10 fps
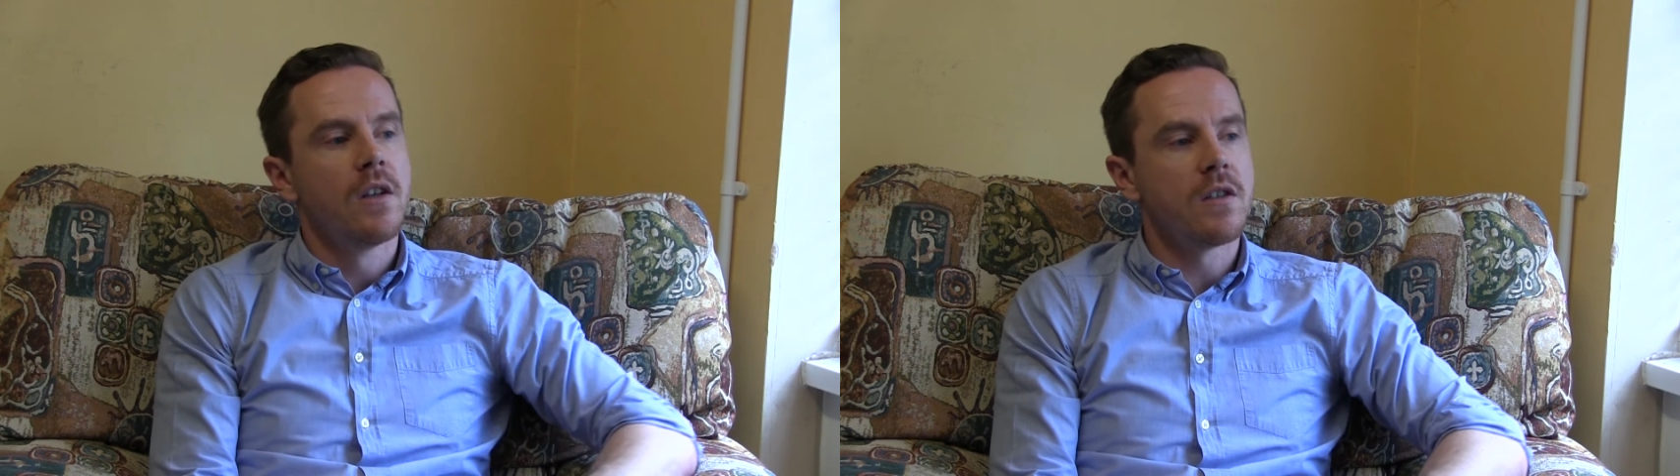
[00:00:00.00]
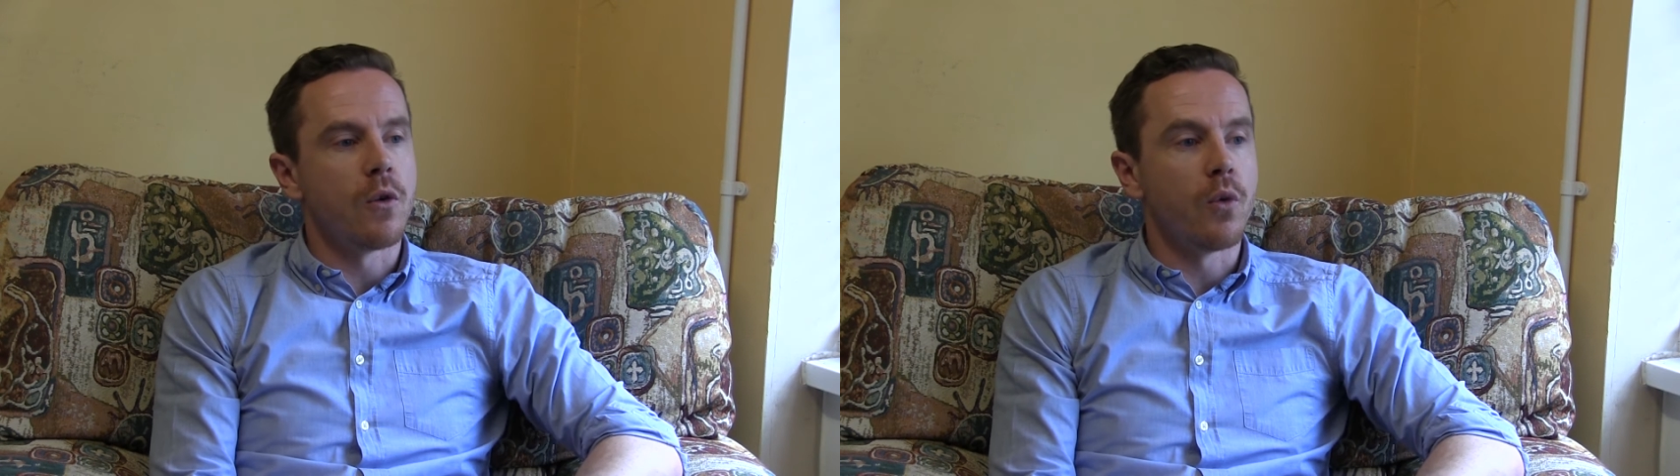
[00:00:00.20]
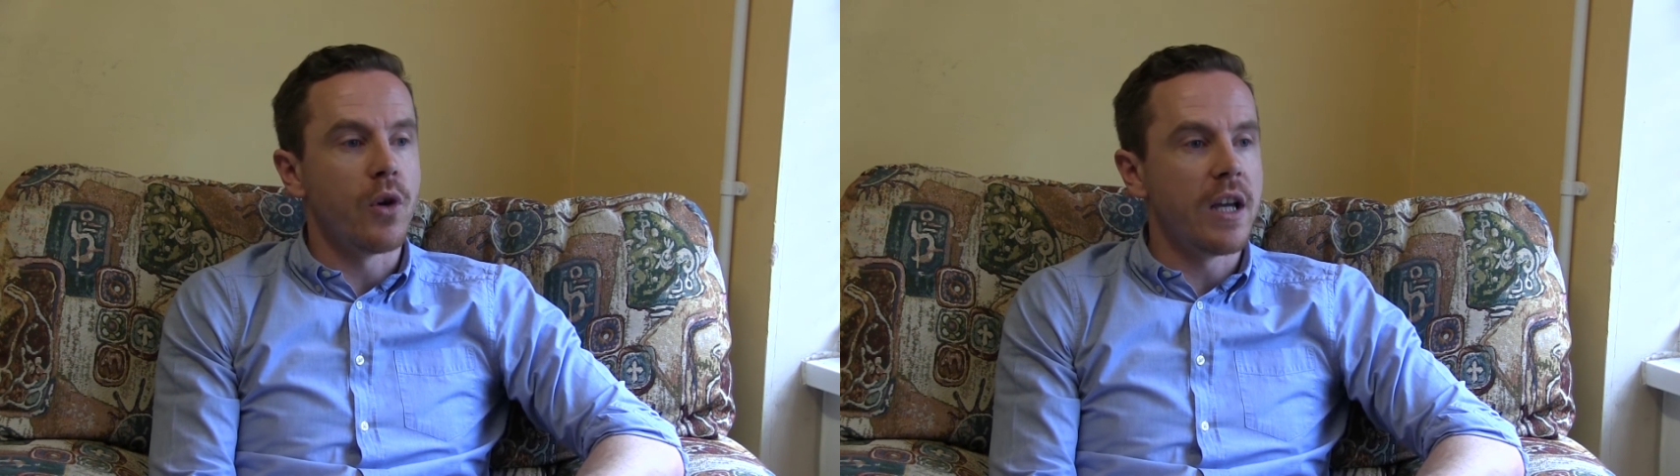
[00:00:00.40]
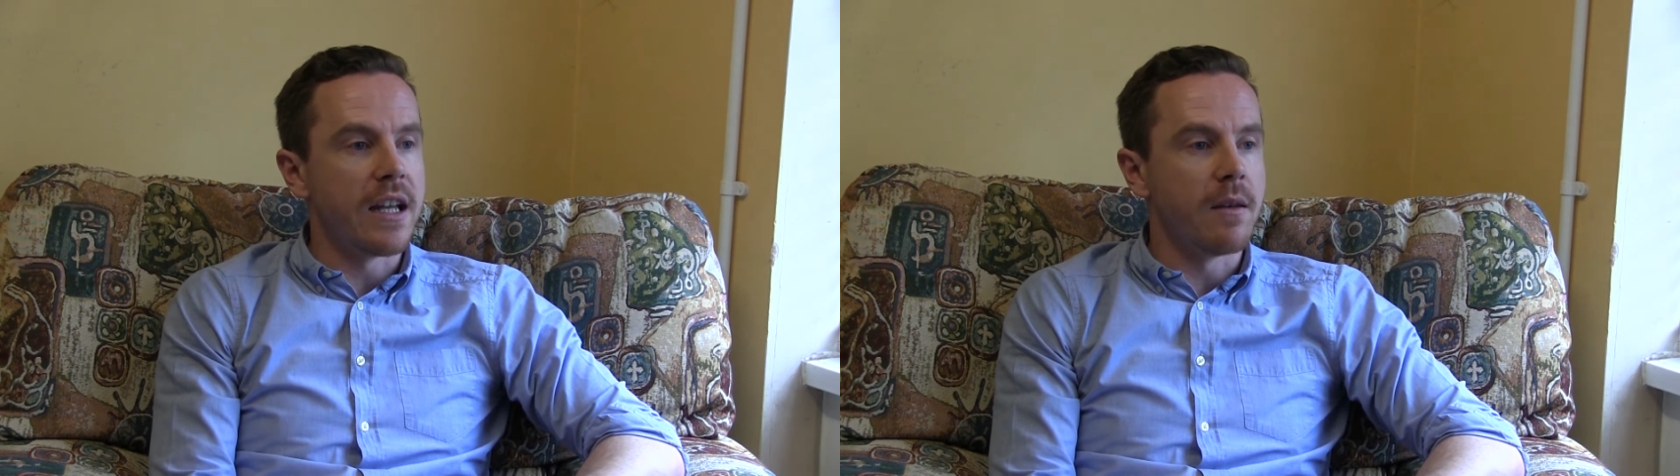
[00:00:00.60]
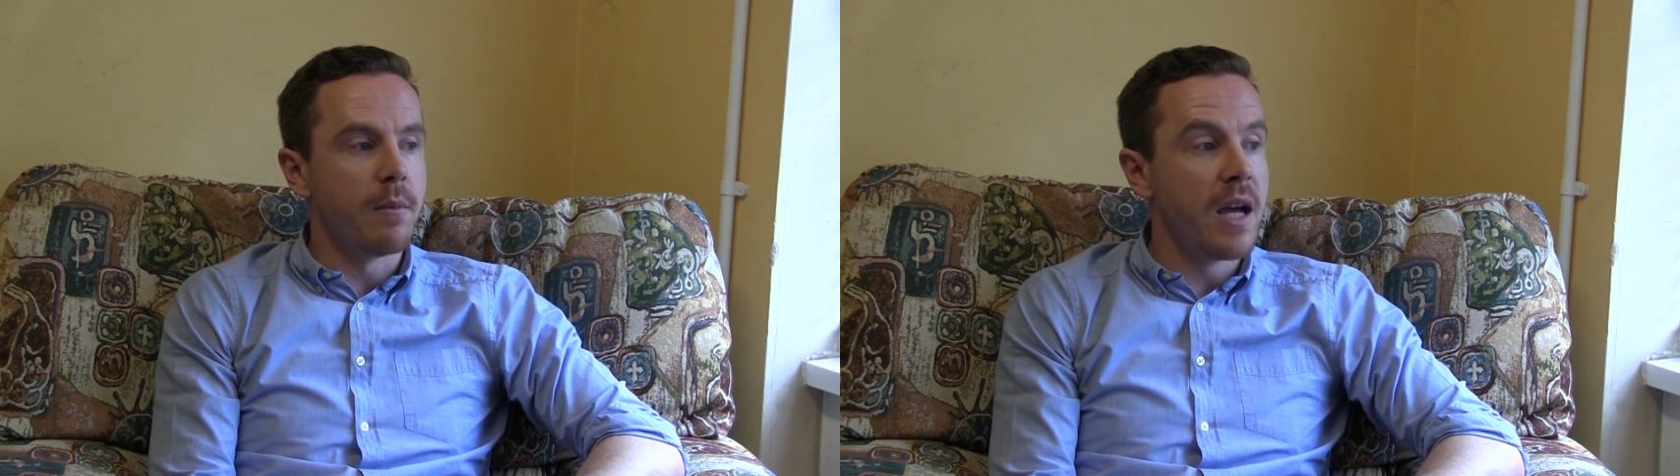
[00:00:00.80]
So
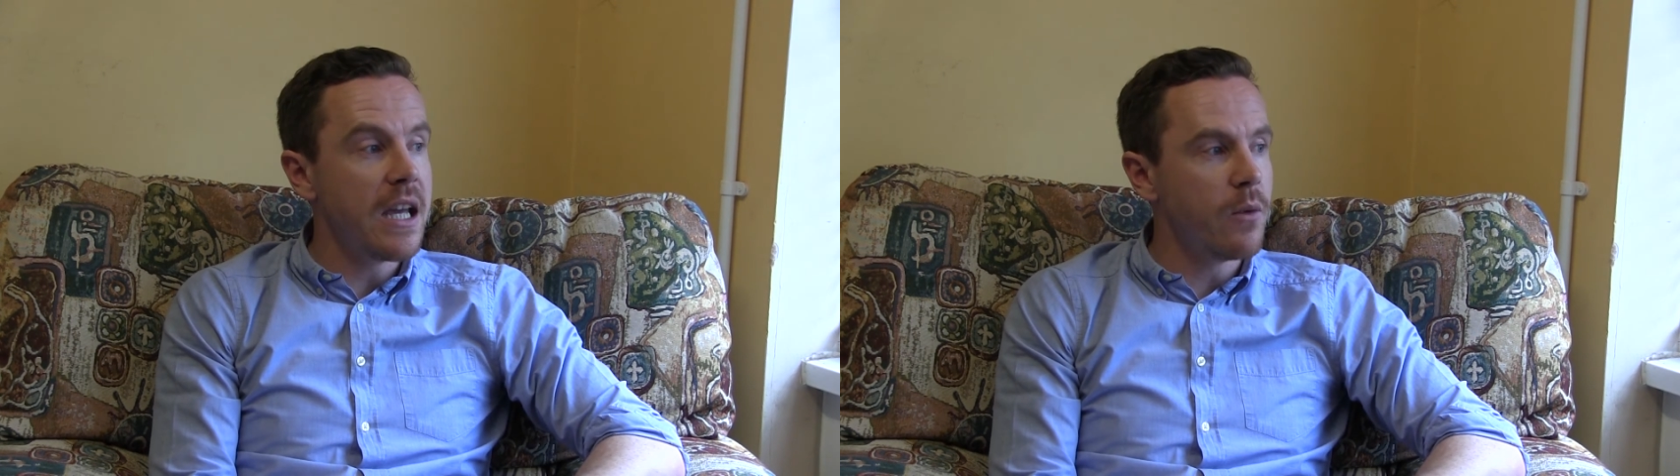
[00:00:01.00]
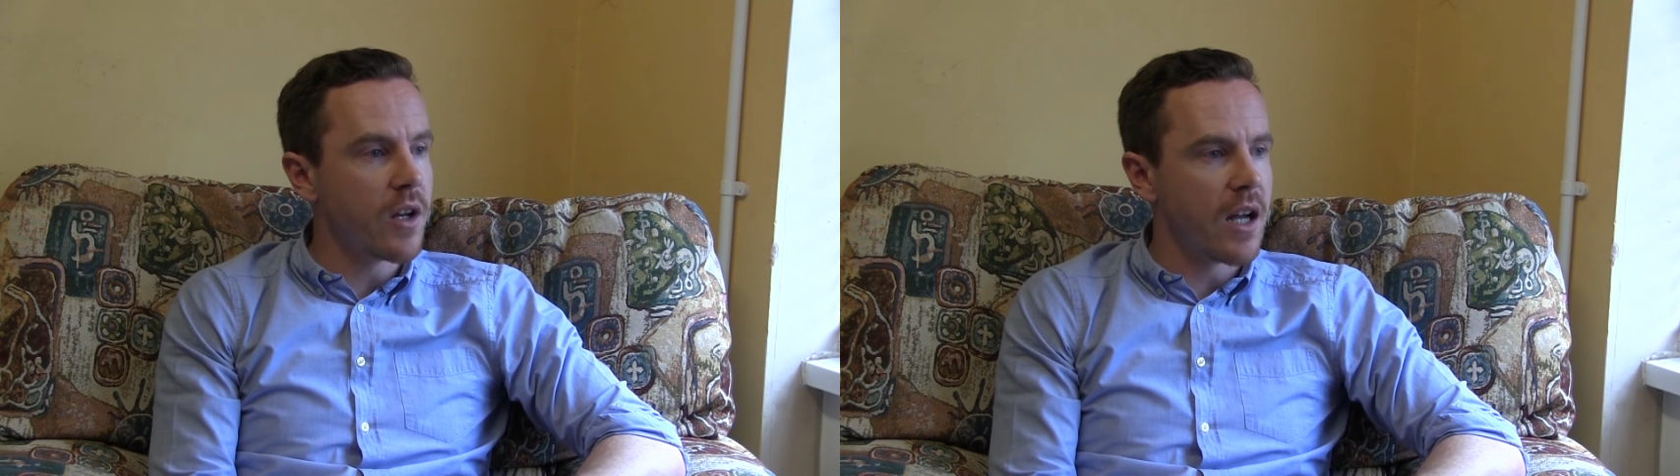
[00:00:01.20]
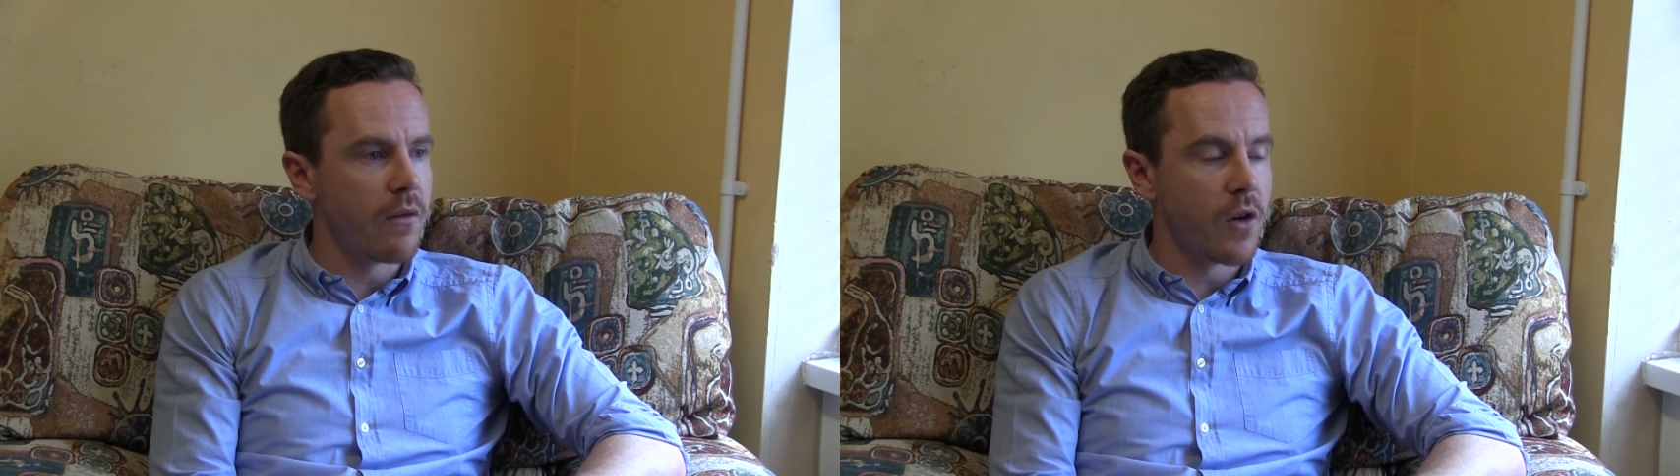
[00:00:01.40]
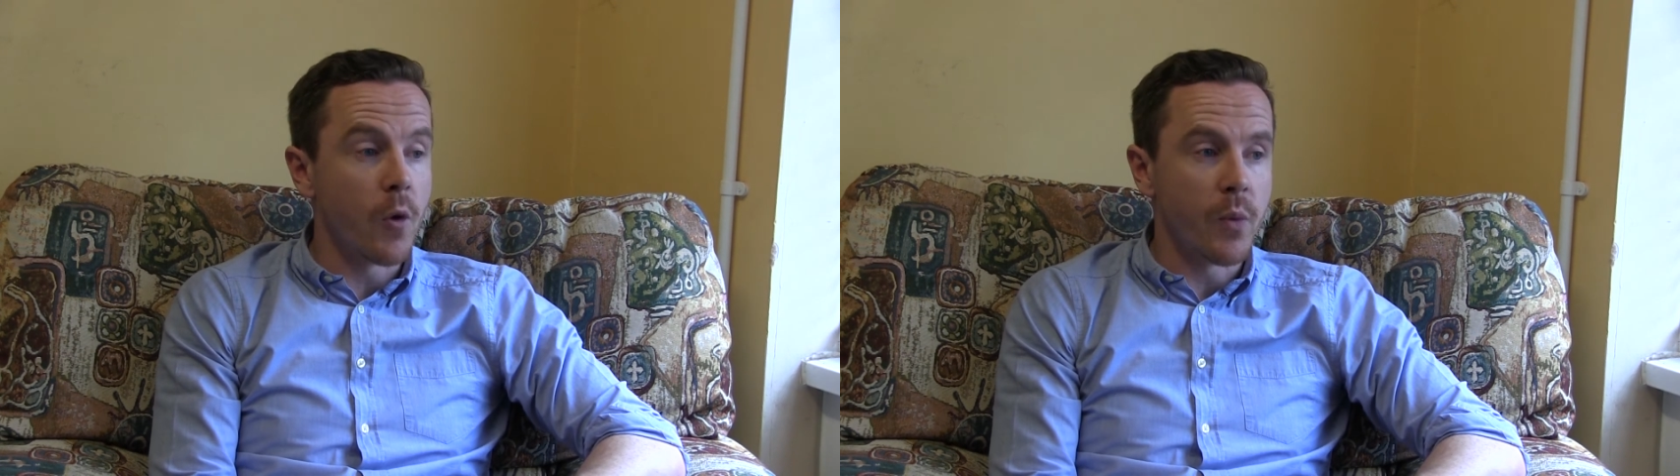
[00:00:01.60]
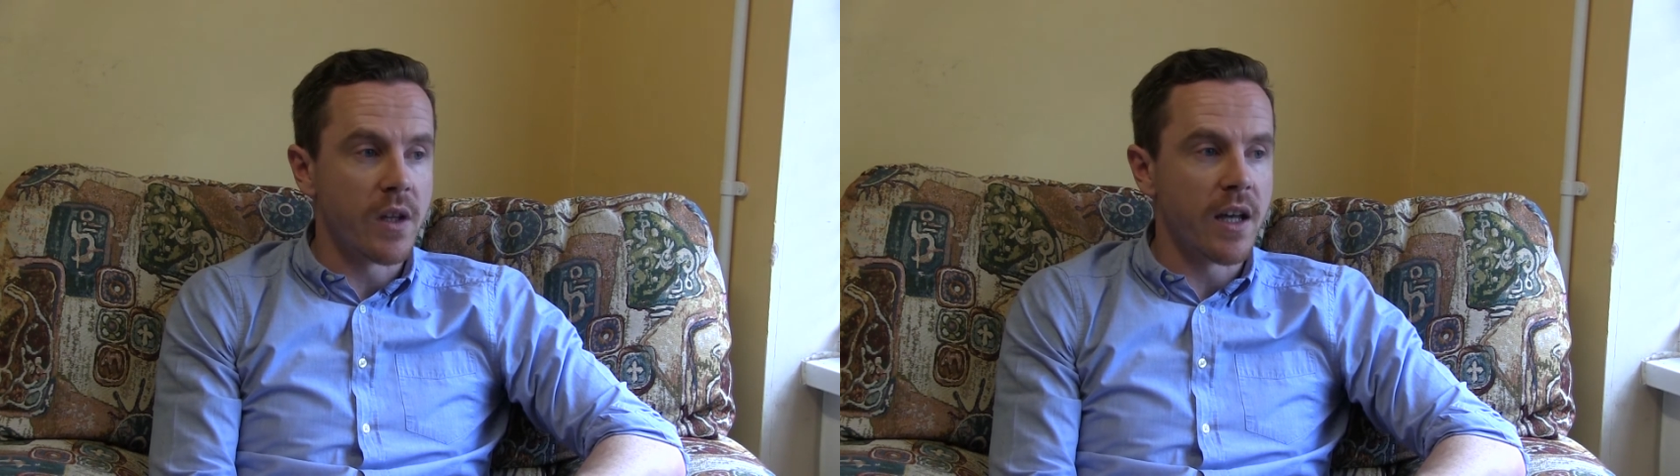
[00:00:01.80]
in May, we're going to have an
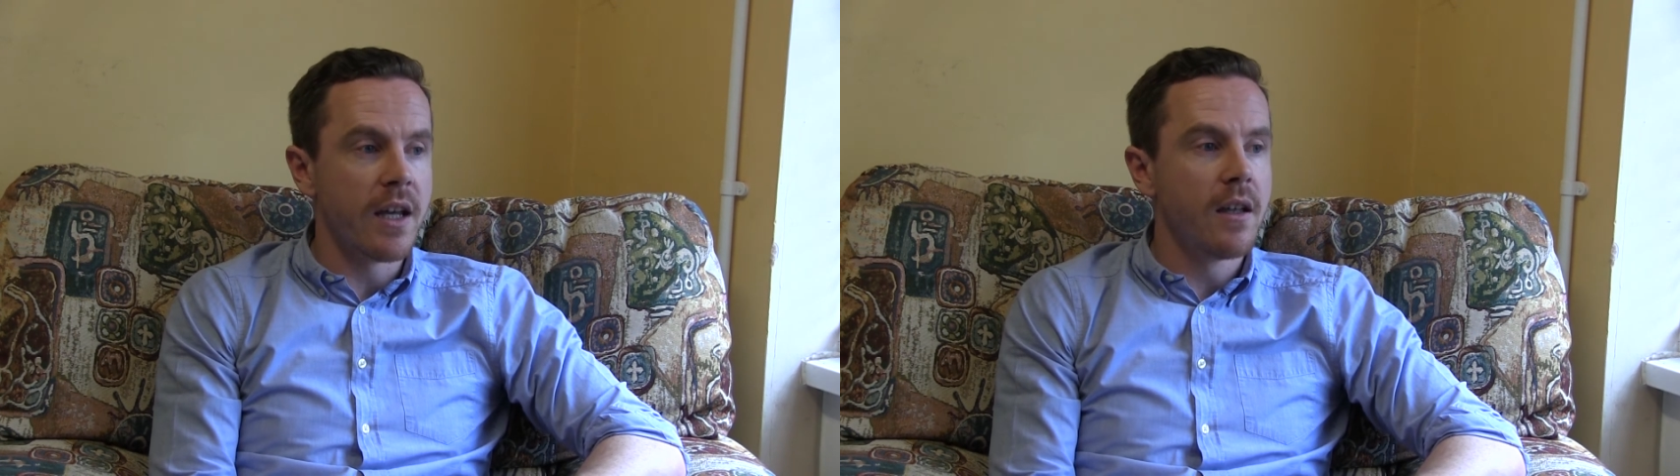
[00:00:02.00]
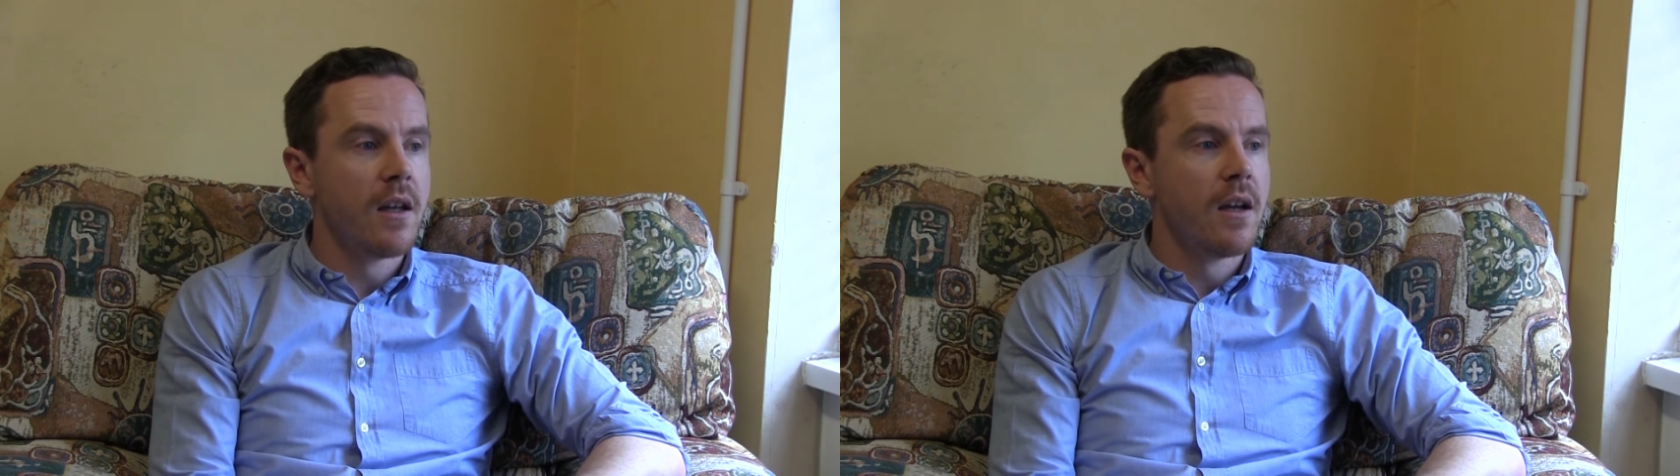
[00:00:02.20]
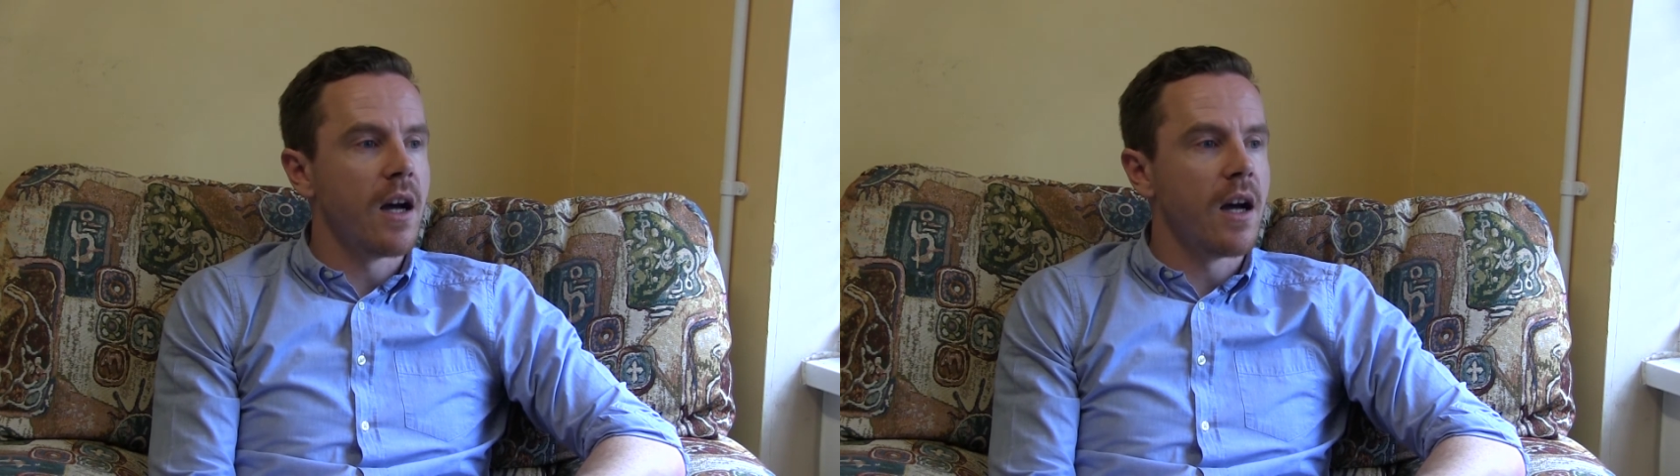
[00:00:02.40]
open day,